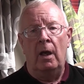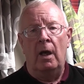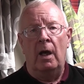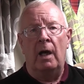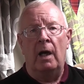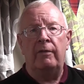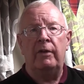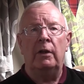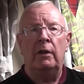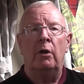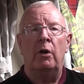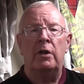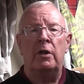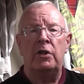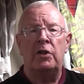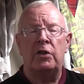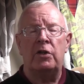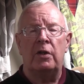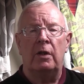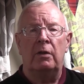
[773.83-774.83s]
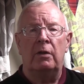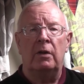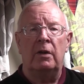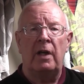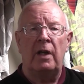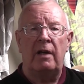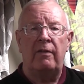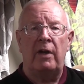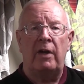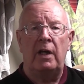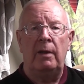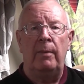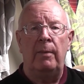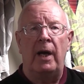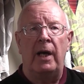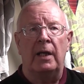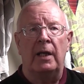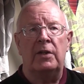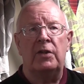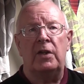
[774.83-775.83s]
Having launched
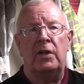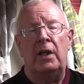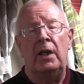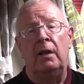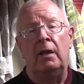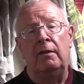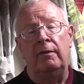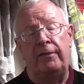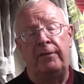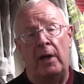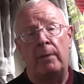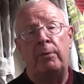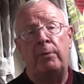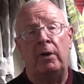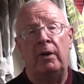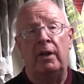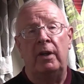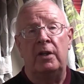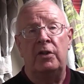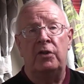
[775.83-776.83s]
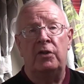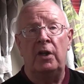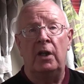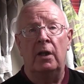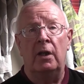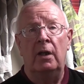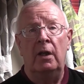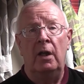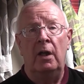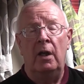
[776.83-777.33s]
CaravanningMacs in February this year,